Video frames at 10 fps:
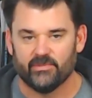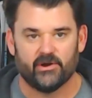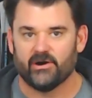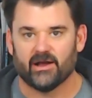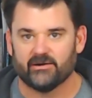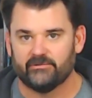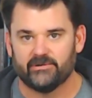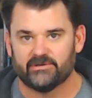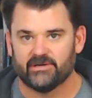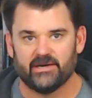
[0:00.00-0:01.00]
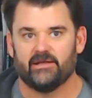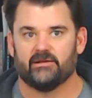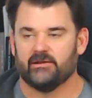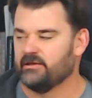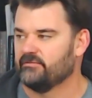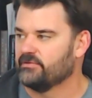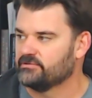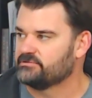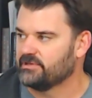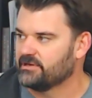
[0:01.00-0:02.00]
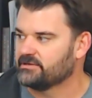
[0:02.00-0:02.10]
they're not going to get any of those things.